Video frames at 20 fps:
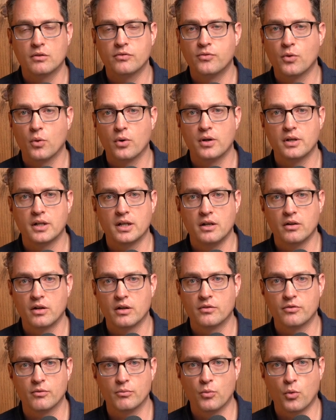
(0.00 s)
forward to hearing
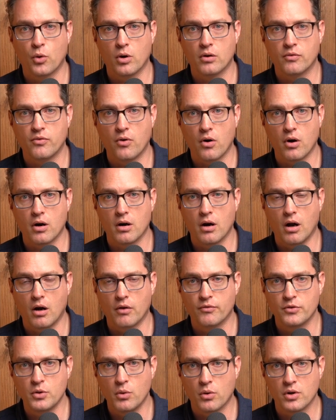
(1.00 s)
from more of our
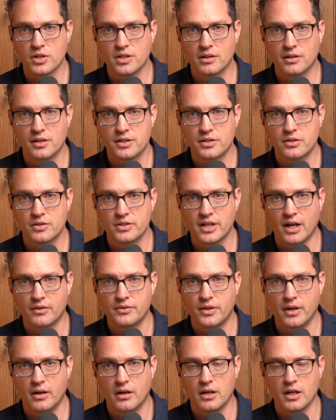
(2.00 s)
viewers and listeners out
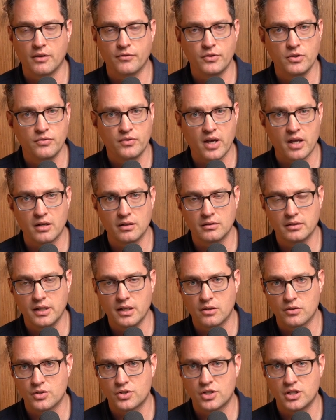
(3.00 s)
there. If you've got a
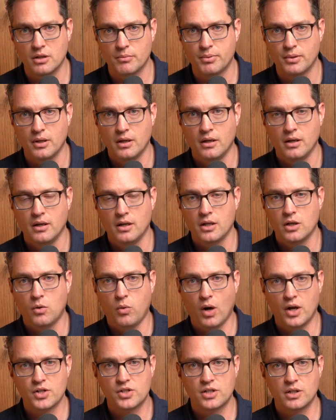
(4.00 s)
leadership
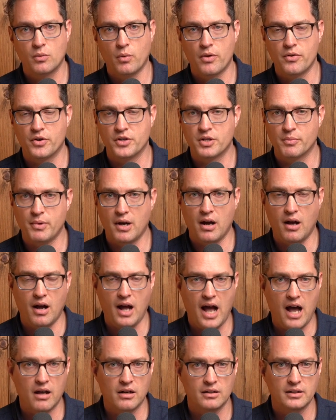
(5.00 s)
question, whether it's about
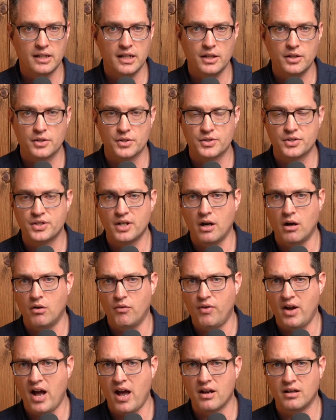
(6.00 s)
how to lead
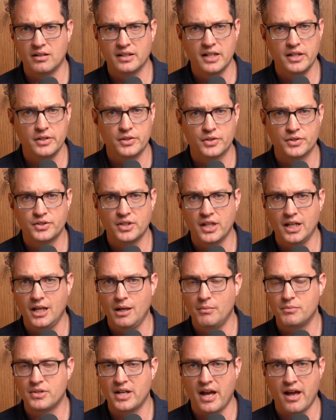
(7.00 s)
yourself, how to lead your
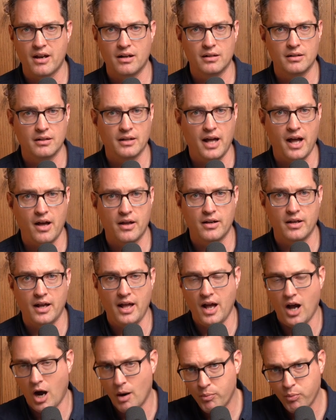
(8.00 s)
teams, how to
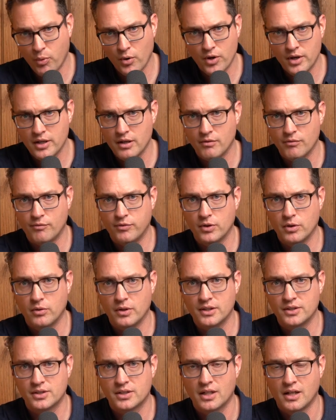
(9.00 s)
upward
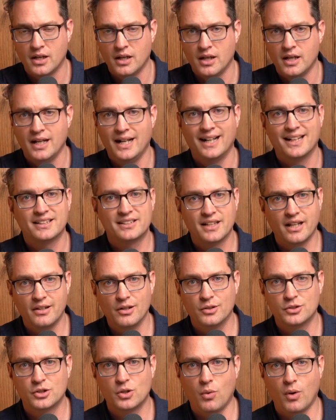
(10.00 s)
influence, send
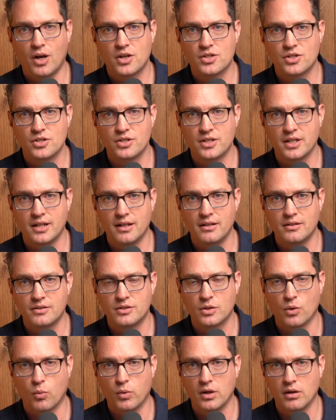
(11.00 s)
those questions in
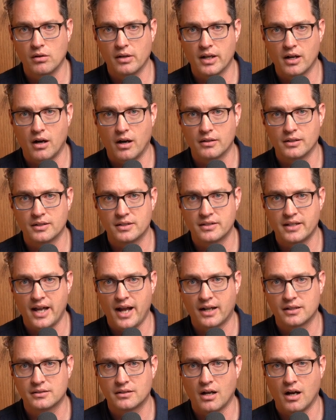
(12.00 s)
to
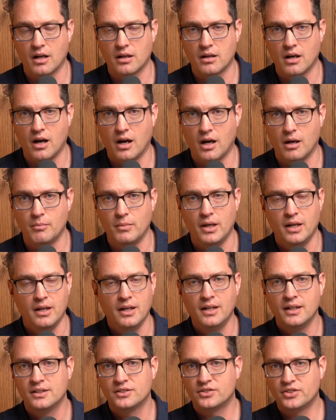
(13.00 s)
will@OnTheStacks.com.
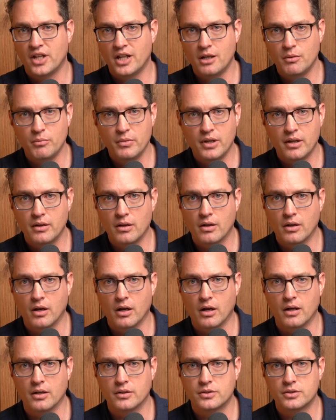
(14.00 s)
Send them in
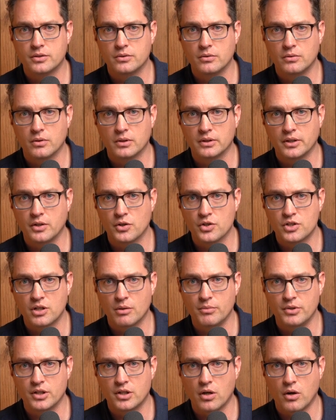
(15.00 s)
to
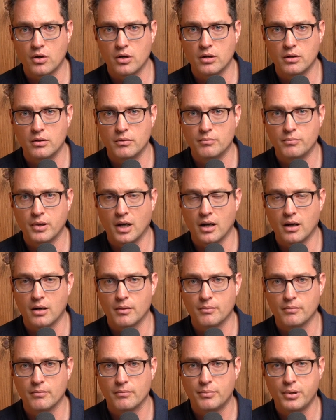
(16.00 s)
Leadership Decoded
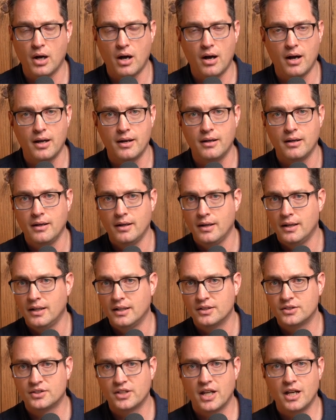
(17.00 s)
pod.
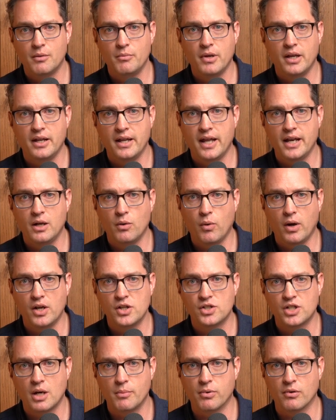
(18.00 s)
Send them in any way,
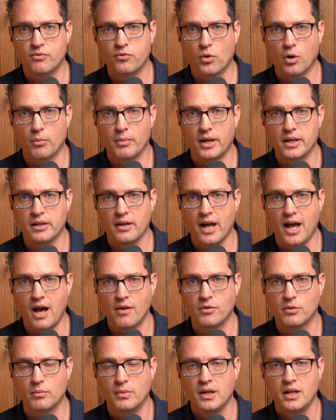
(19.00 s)
shape, or form that you have
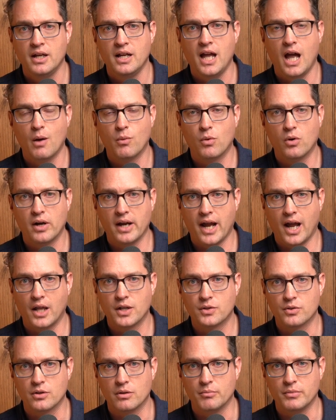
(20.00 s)
them, and we'll
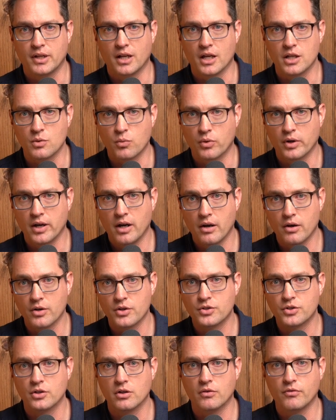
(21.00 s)
answer them because we're here to
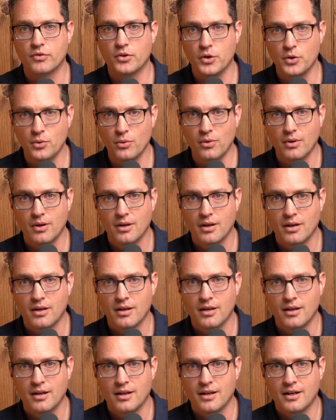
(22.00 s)
serve you
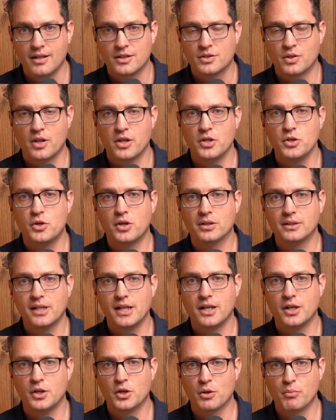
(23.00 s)
so that you can
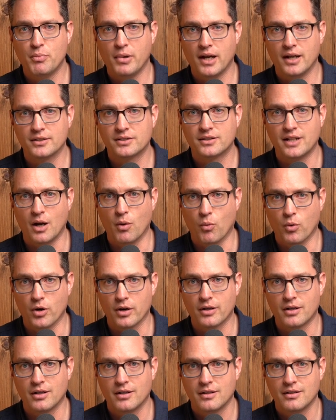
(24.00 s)
lead at your best at
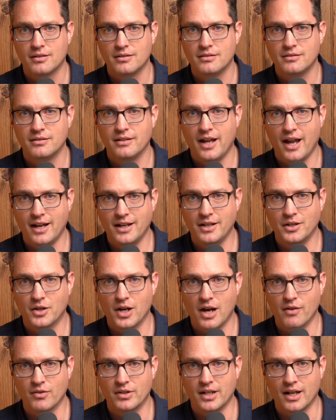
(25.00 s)
work and in your
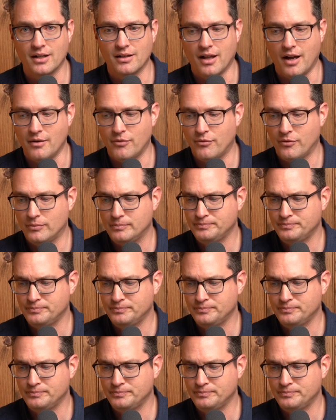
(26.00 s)
everyday life.